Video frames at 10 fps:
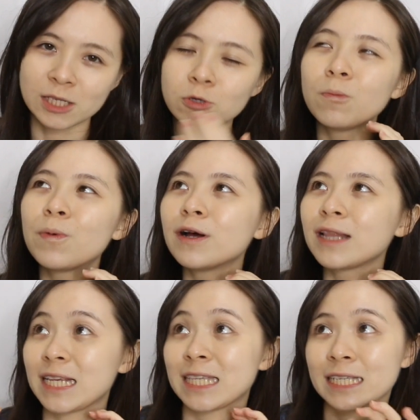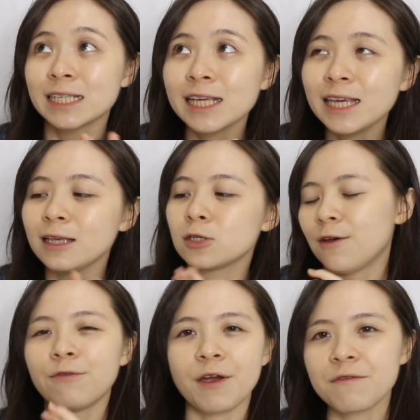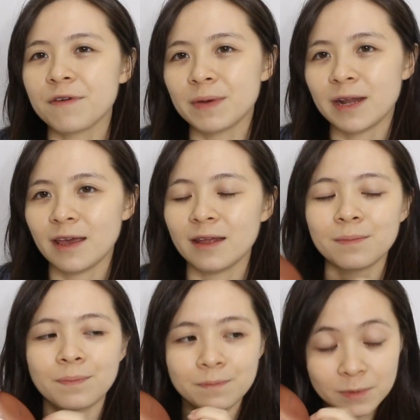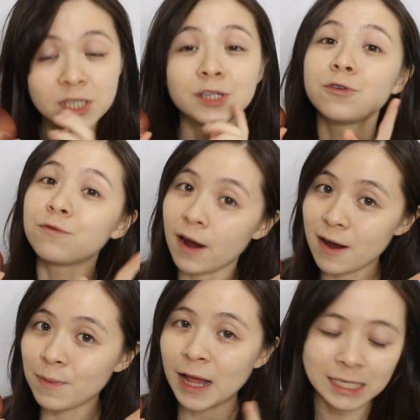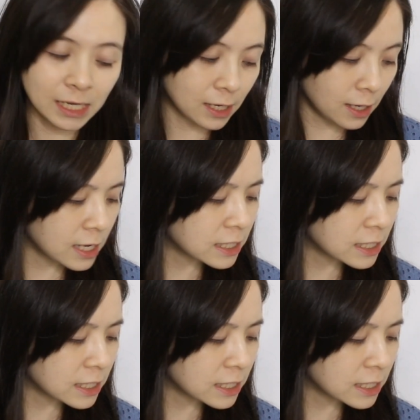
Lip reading: Super like sleek, very feminine, still very plasticky.